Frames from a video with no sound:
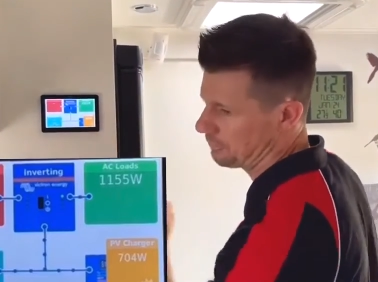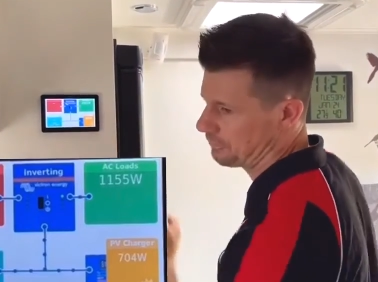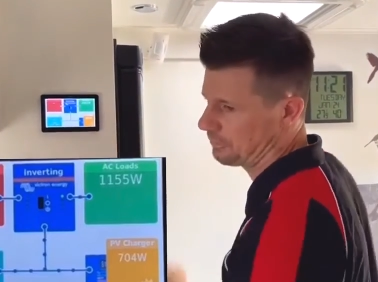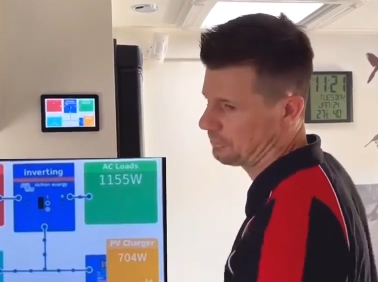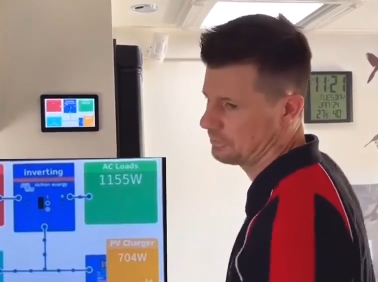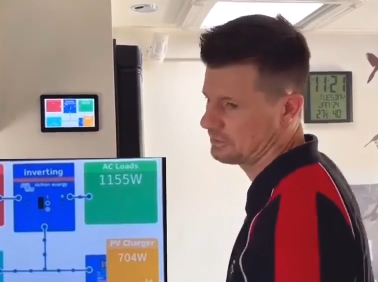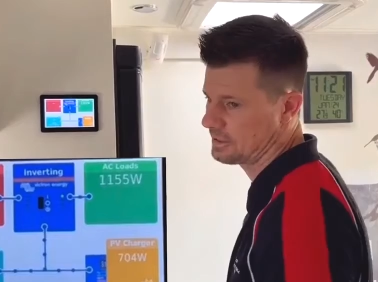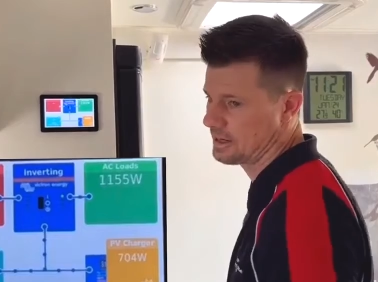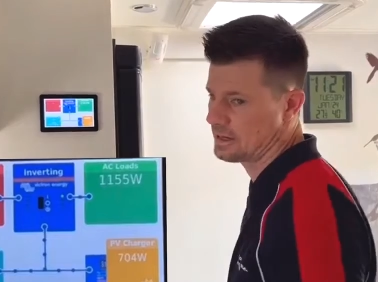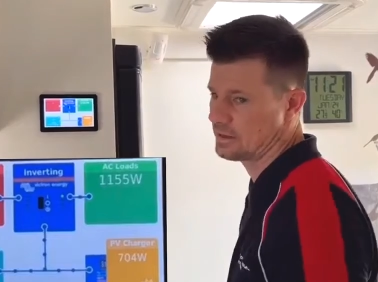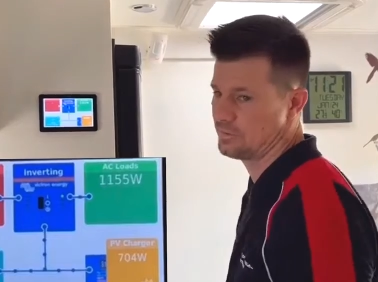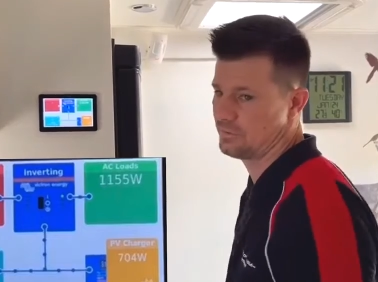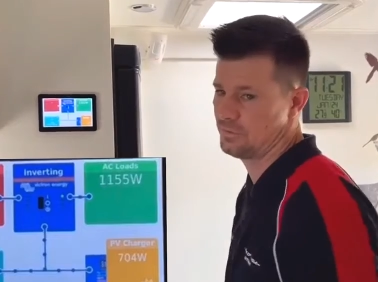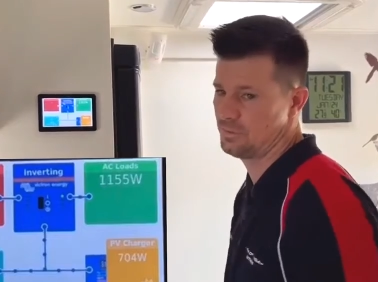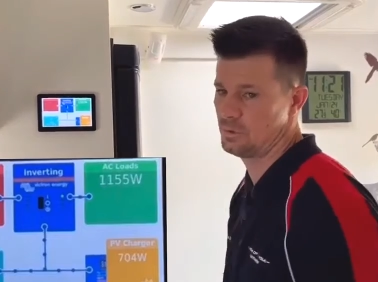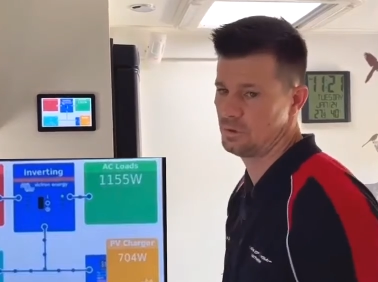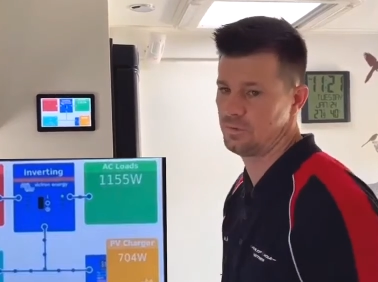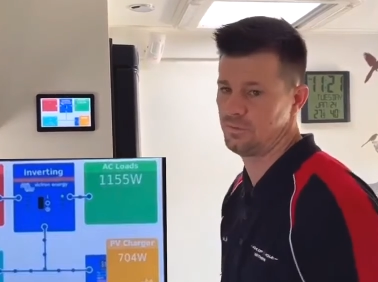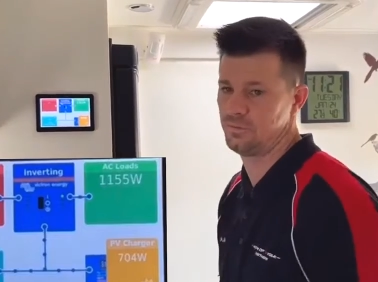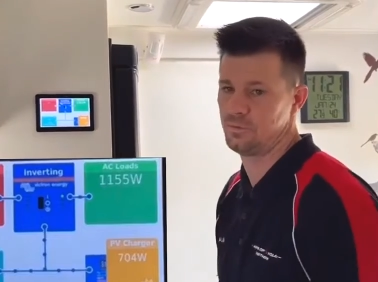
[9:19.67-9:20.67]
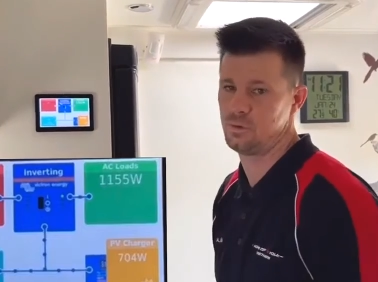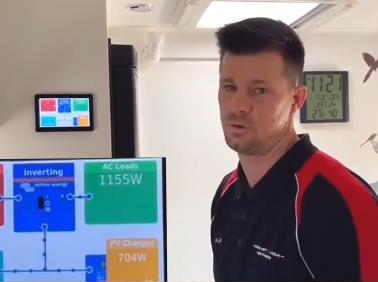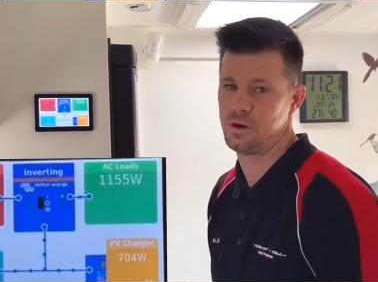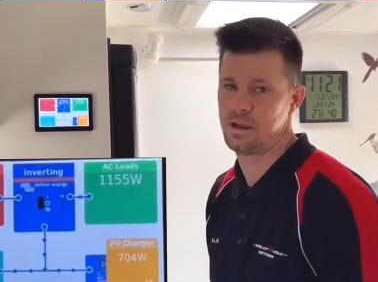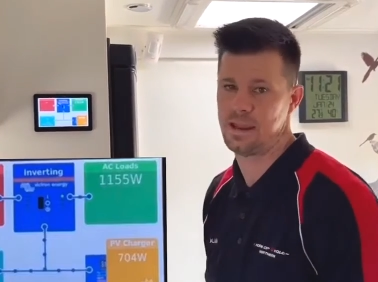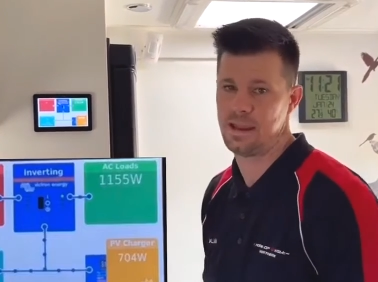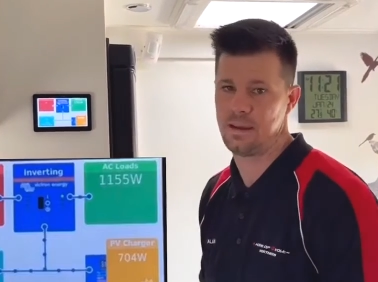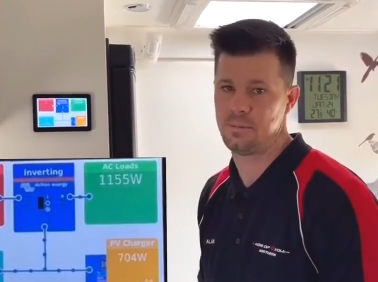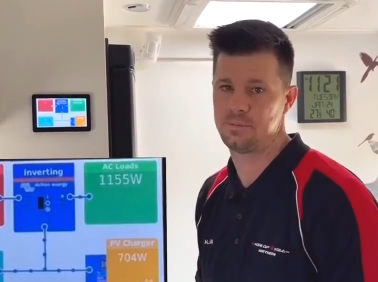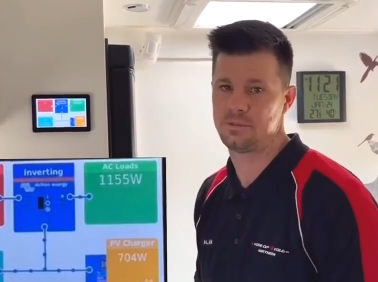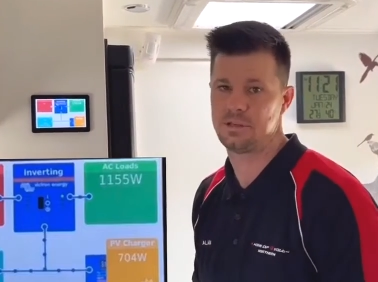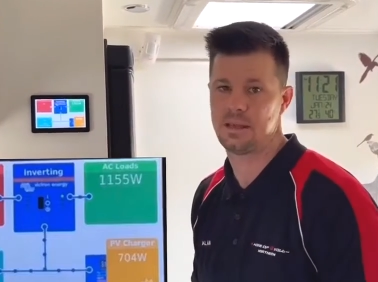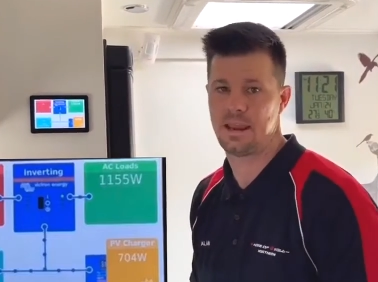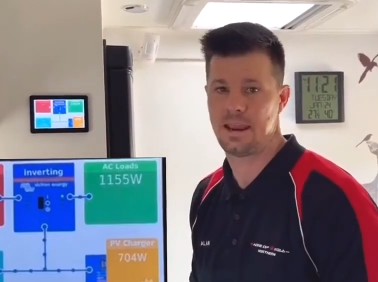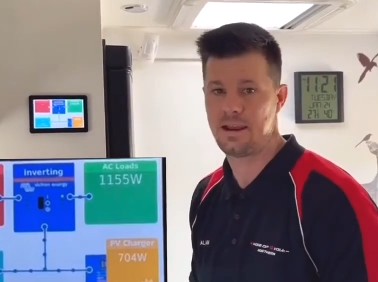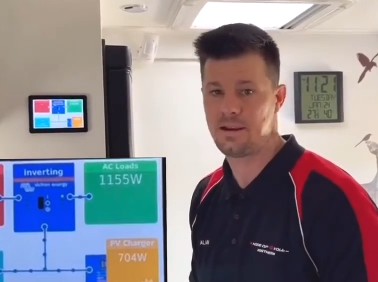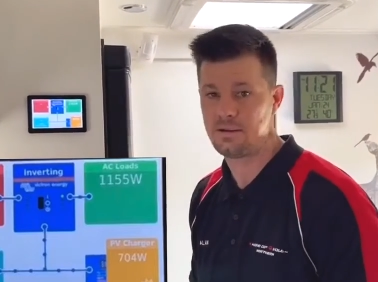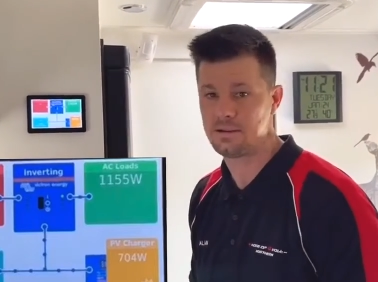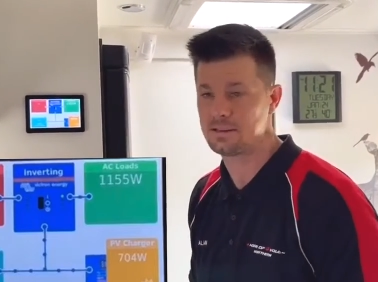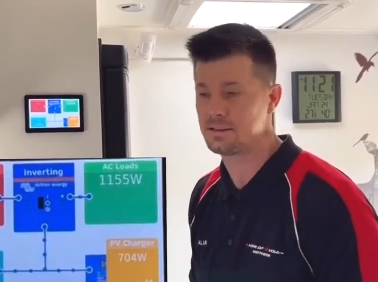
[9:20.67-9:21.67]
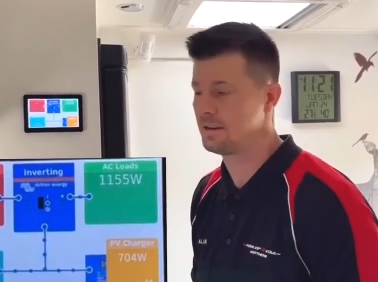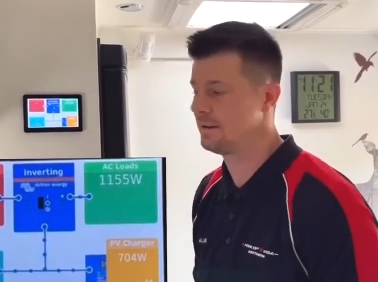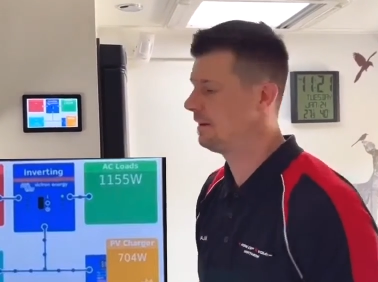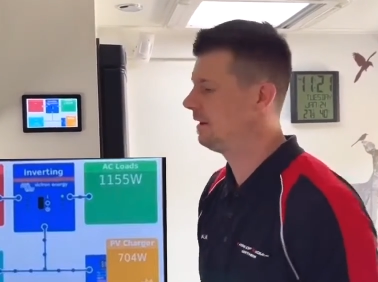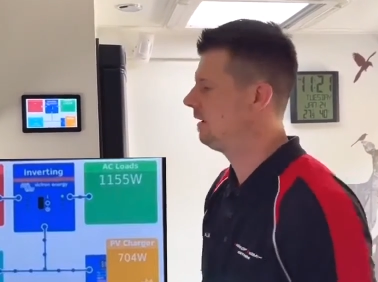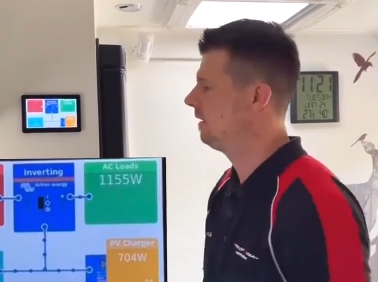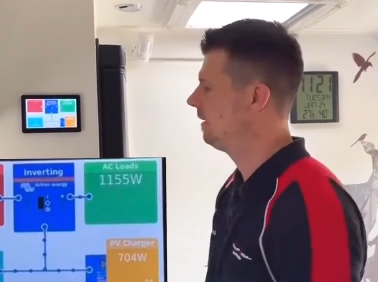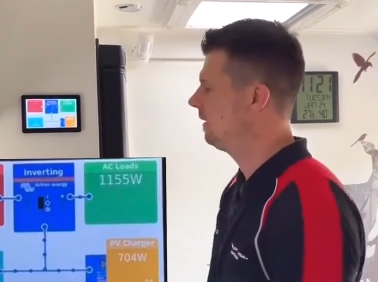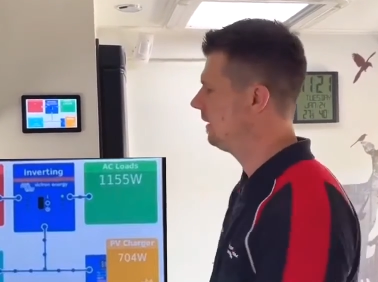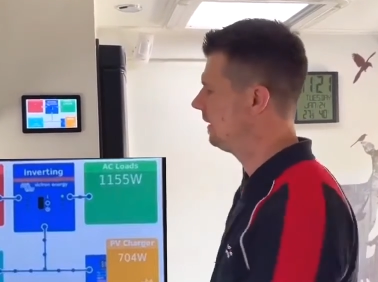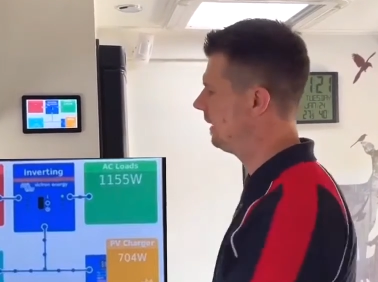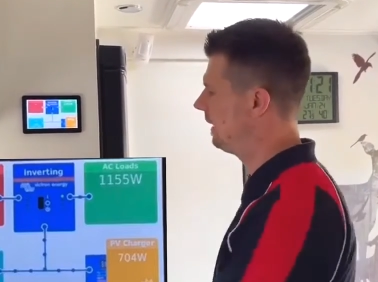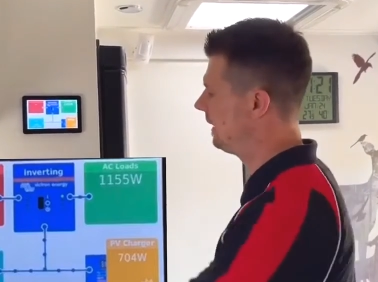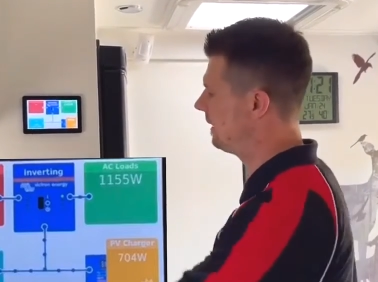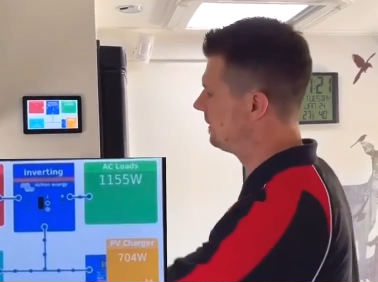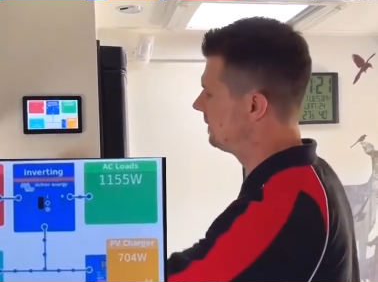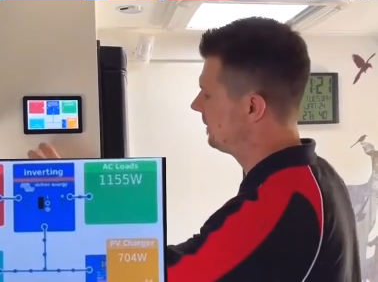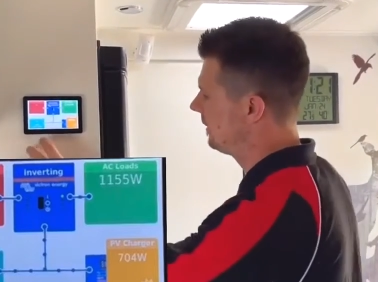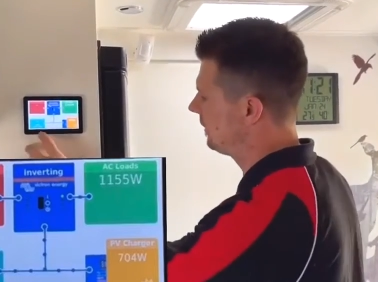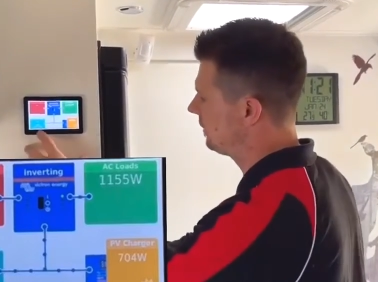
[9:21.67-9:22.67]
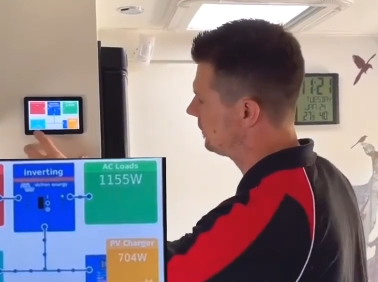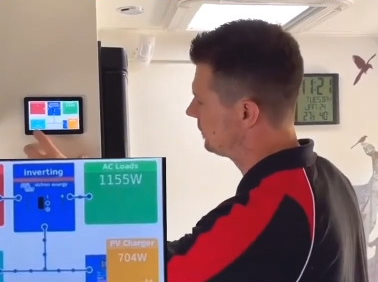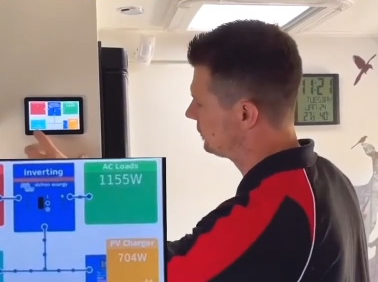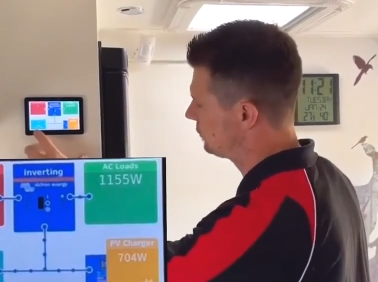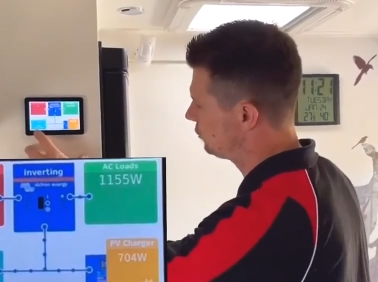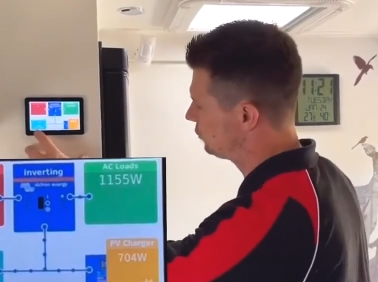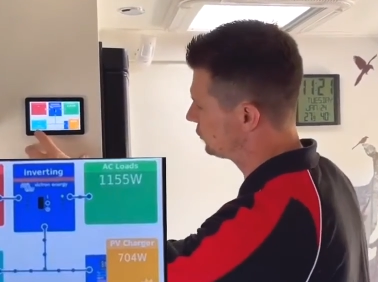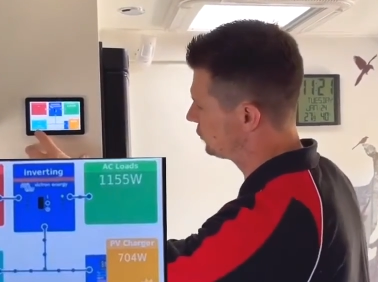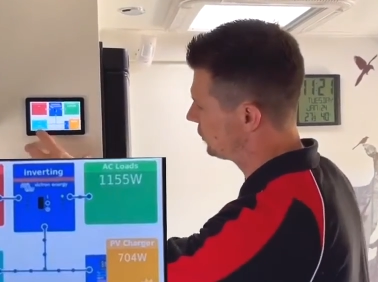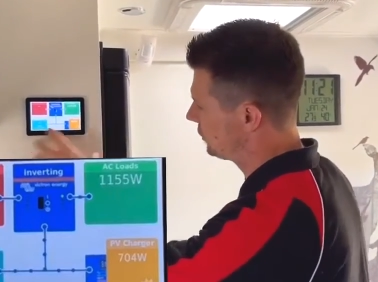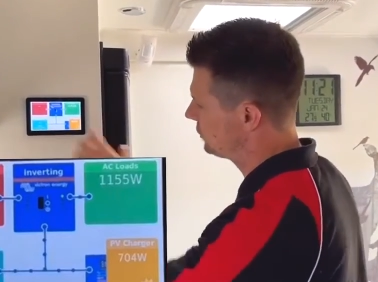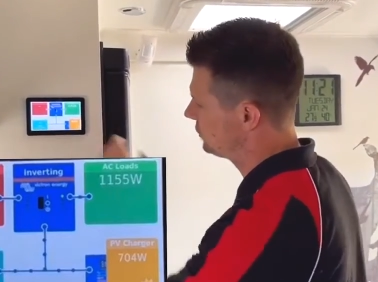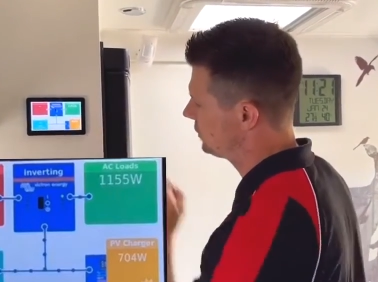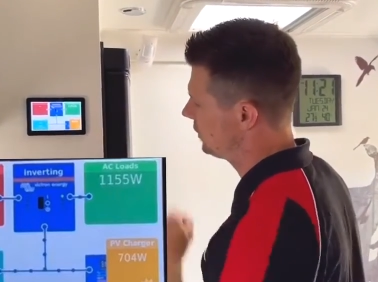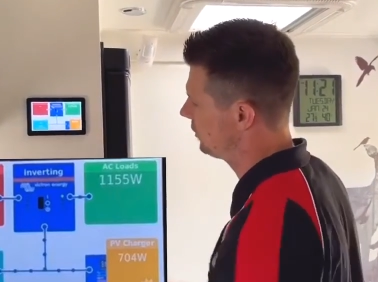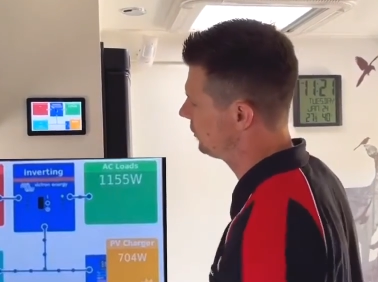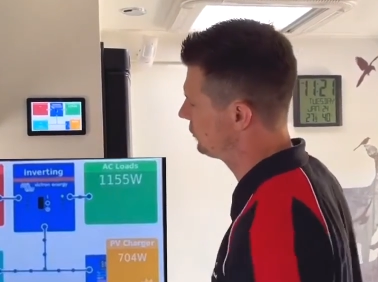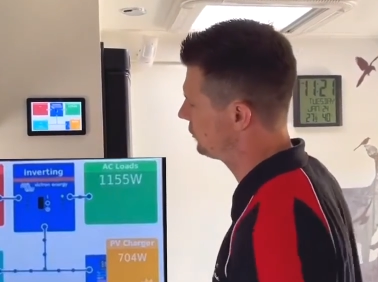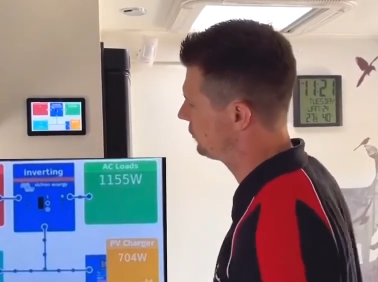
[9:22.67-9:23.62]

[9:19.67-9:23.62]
So we're taking 44 amps out, and it also tells